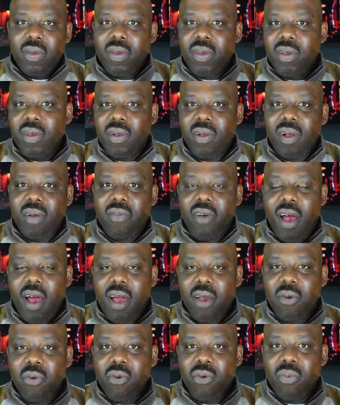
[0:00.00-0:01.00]
of our
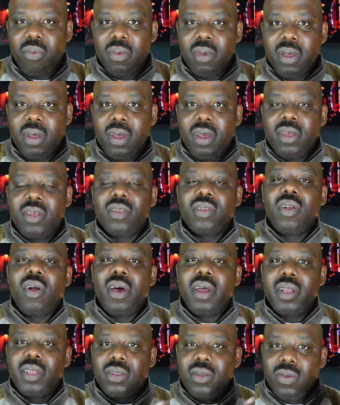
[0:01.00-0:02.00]
group
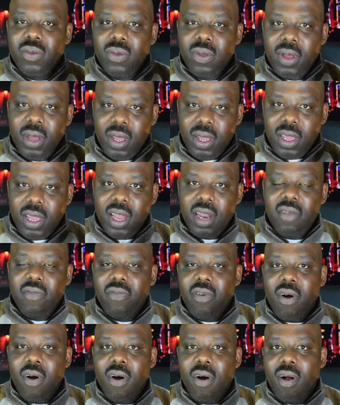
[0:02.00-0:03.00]
started to get
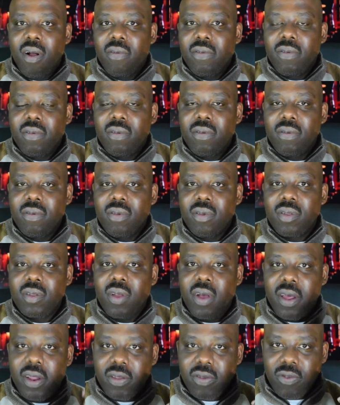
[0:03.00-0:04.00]
involved,
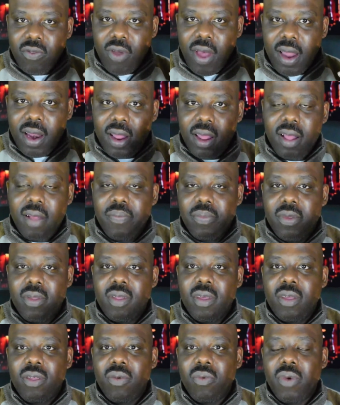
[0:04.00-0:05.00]
started to try to help the
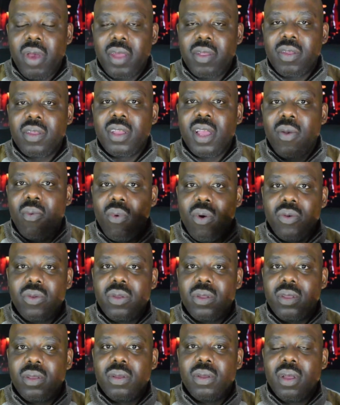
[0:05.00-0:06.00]
situation. They
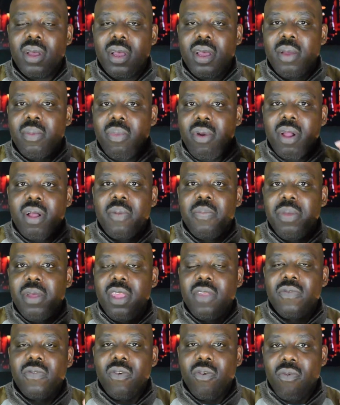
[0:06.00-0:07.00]
wanted to bring a
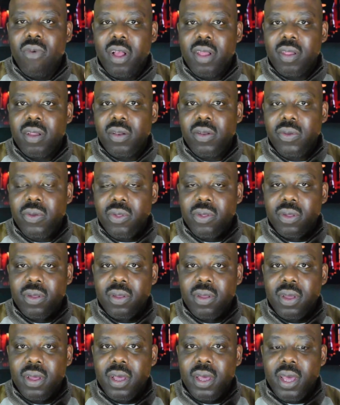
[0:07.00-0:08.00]
peaceful resolution.
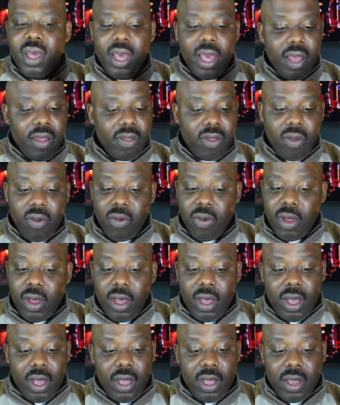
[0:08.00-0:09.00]
And so
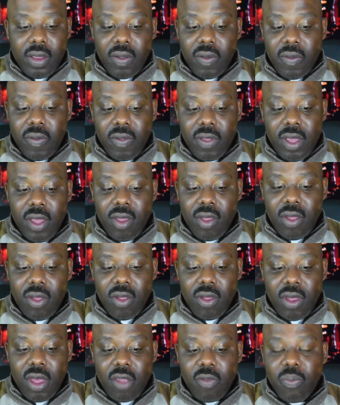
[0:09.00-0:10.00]
this is
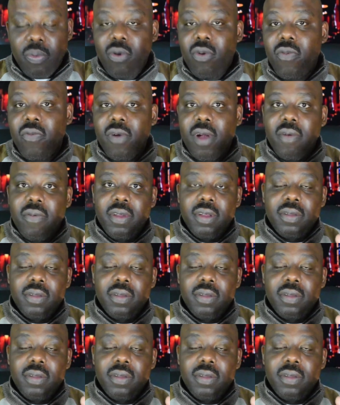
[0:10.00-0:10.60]
just proof of it.